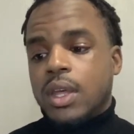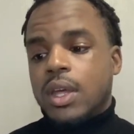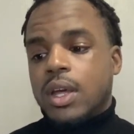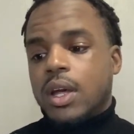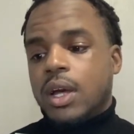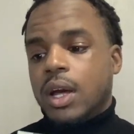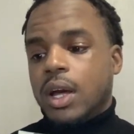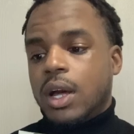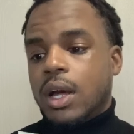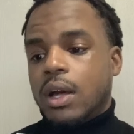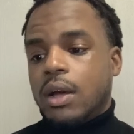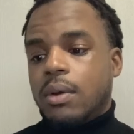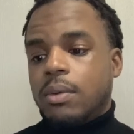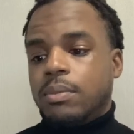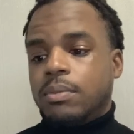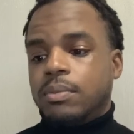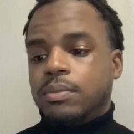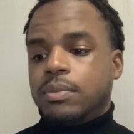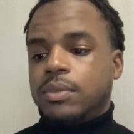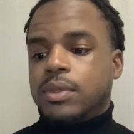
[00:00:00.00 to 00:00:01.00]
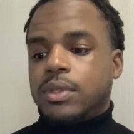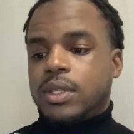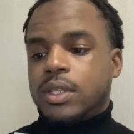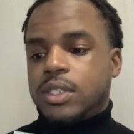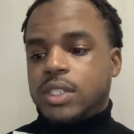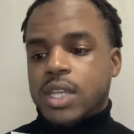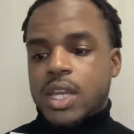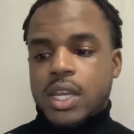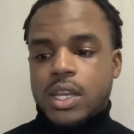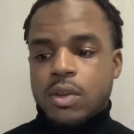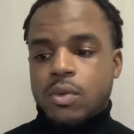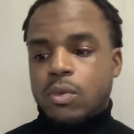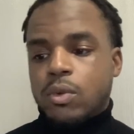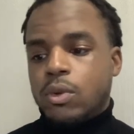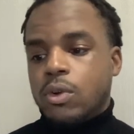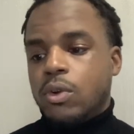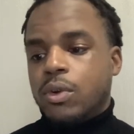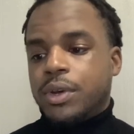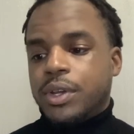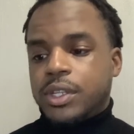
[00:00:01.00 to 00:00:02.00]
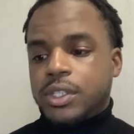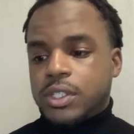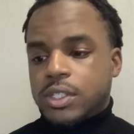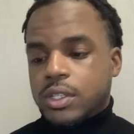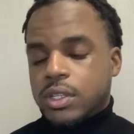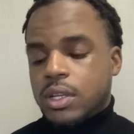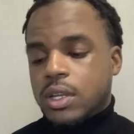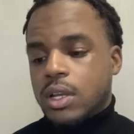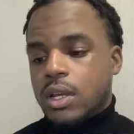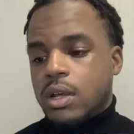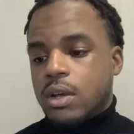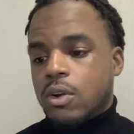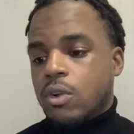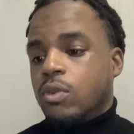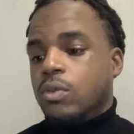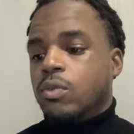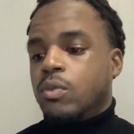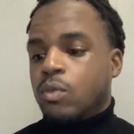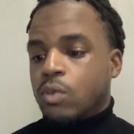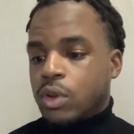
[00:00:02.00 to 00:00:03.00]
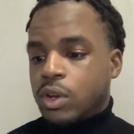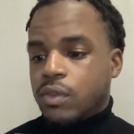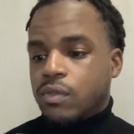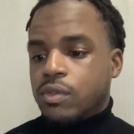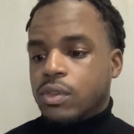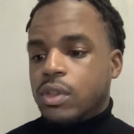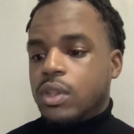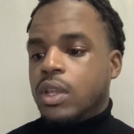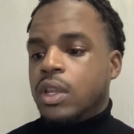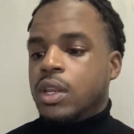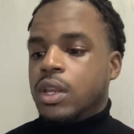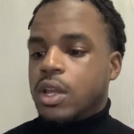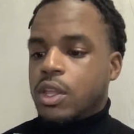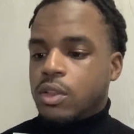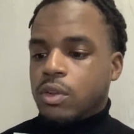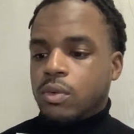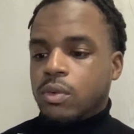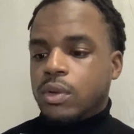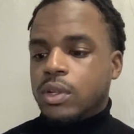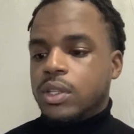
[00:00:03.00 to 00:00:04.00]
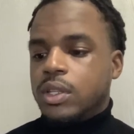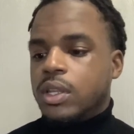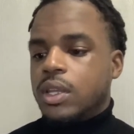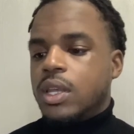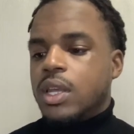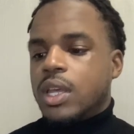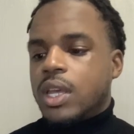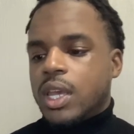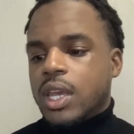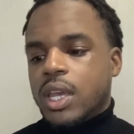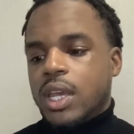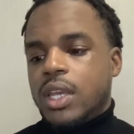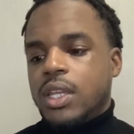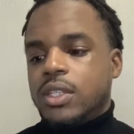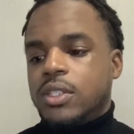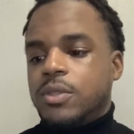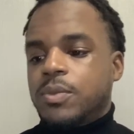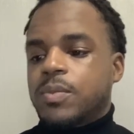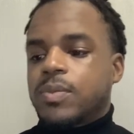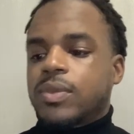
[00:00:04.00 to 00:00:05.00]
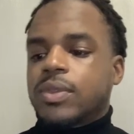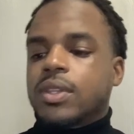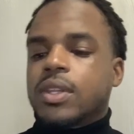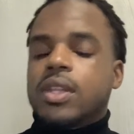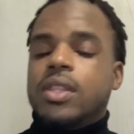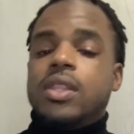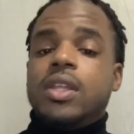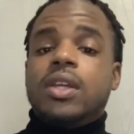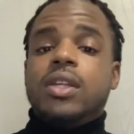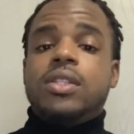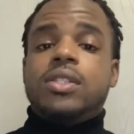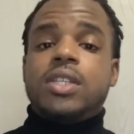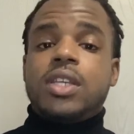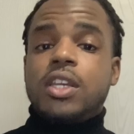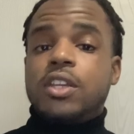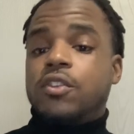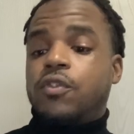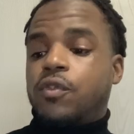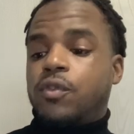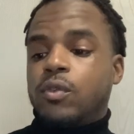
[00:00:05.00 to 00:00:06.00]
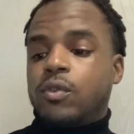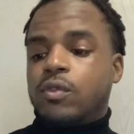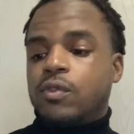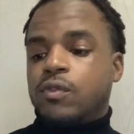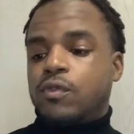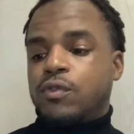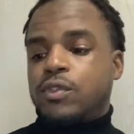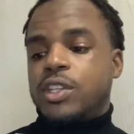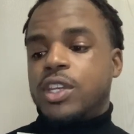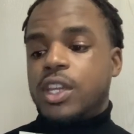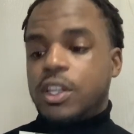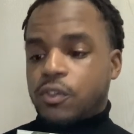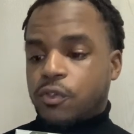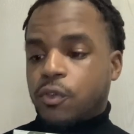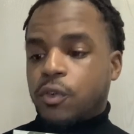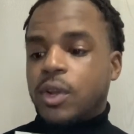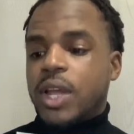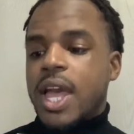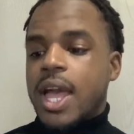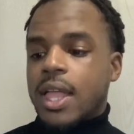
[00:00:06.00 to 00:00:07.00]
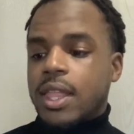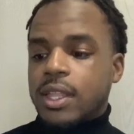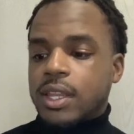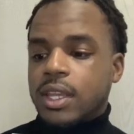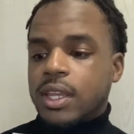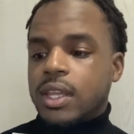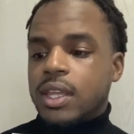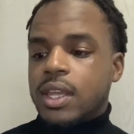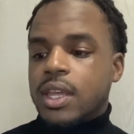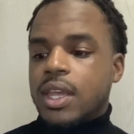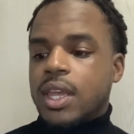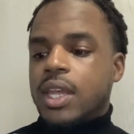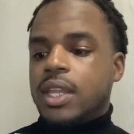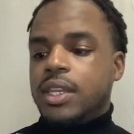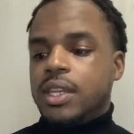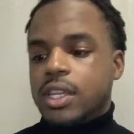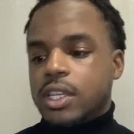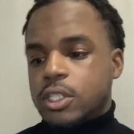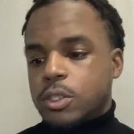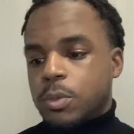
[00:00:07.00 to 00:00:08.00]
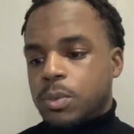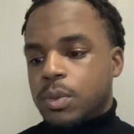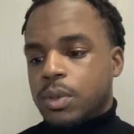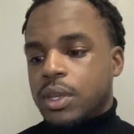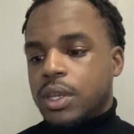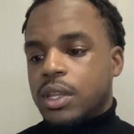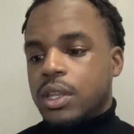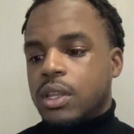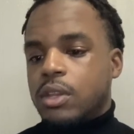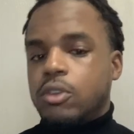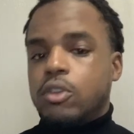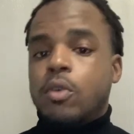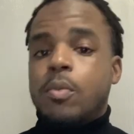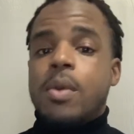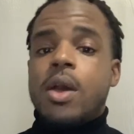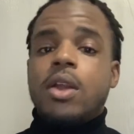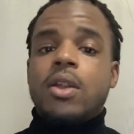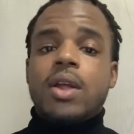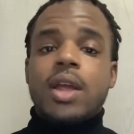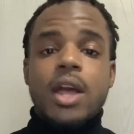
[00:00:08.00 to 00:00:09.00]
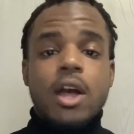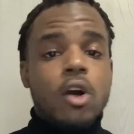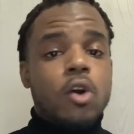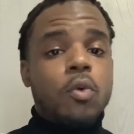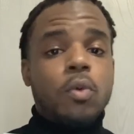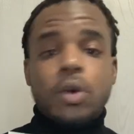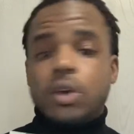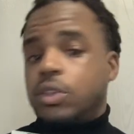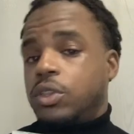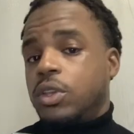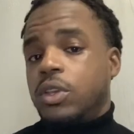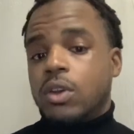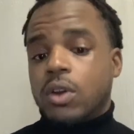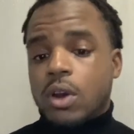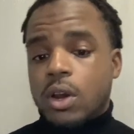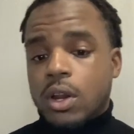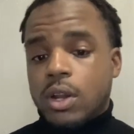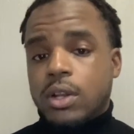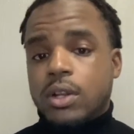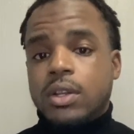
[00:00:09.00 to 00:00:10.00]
The second rule is, another one is they teach frugality and discipline no matter how wealthy you are.